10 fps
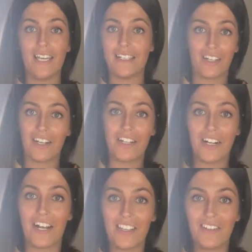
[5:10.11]
isn't going to
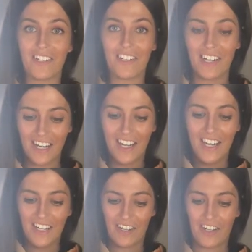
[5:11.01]
turn out the one color.
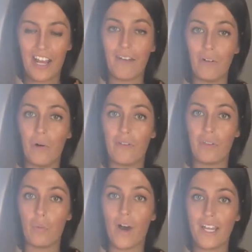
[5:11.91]
You're going to have all of
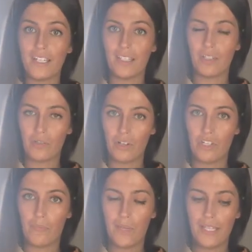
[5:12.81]
the white and the
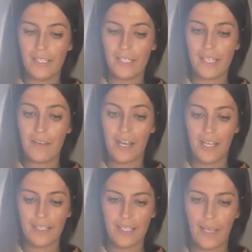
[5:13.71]
scrunched up pieces that you
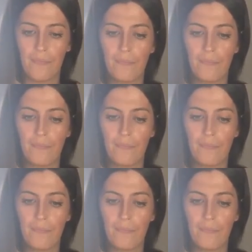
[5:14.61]
can't see.